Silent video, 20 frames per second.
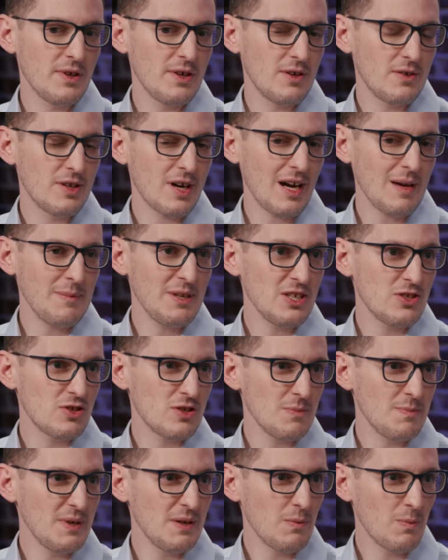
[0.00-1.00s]
your diabetes
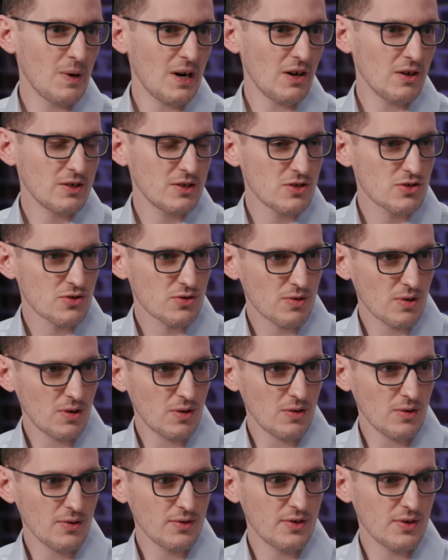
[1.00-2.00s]
should be well
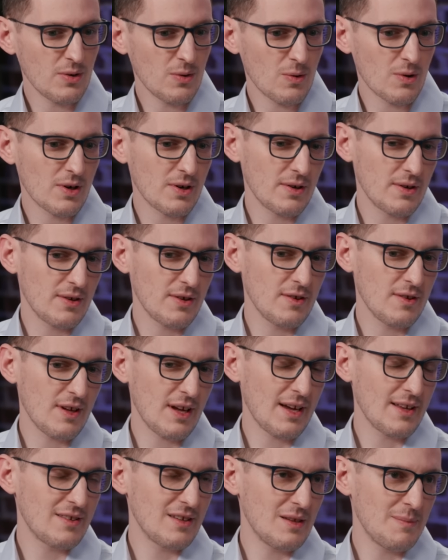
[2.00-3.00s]
controlled, or
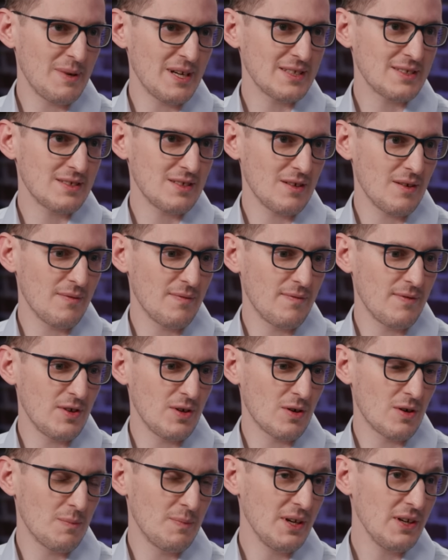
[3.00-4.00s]
to the best of
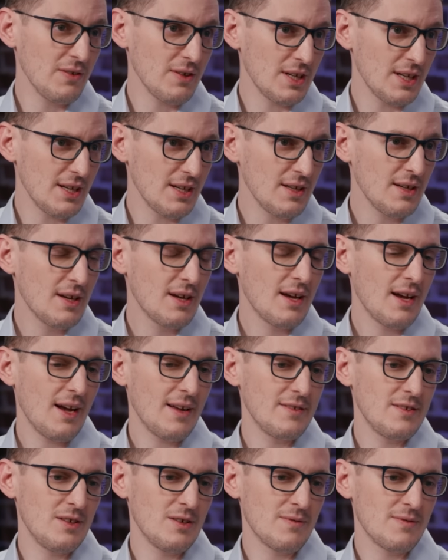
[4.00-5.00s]
your ability
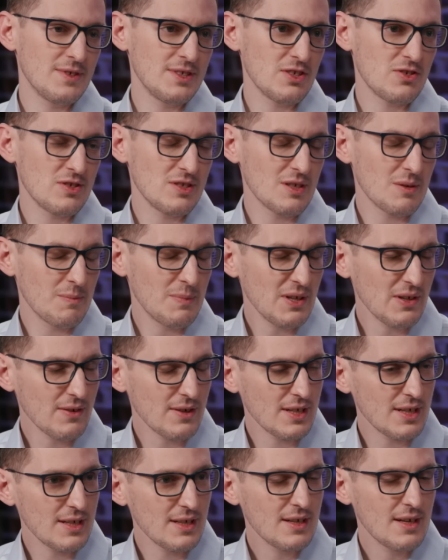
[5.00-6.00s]
and to your physician's
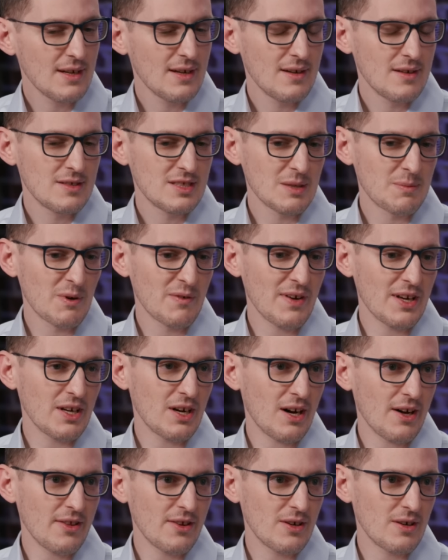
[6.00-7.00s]
ability, to prevent
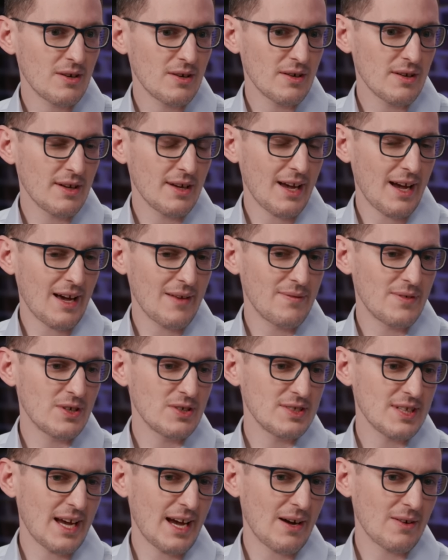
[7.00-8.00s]
other
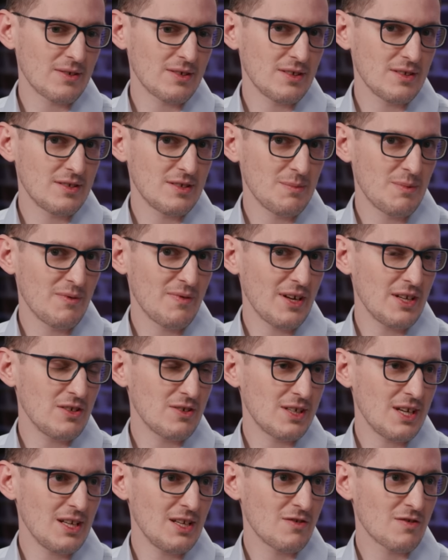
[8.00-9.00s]
to prevent
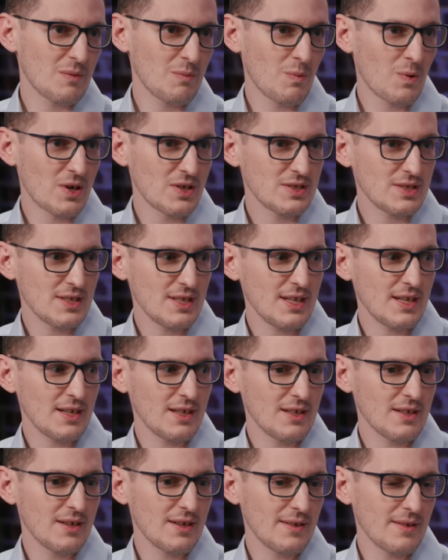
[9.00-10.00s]
your kidneys from
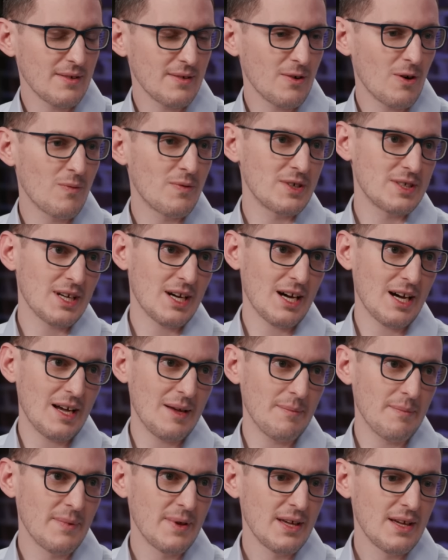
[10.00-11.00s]
worsening over
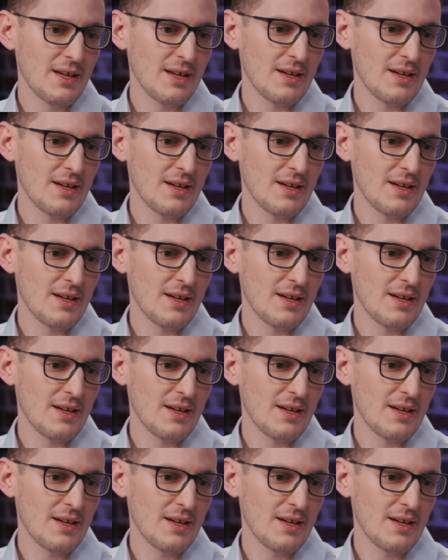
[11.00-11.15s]
time.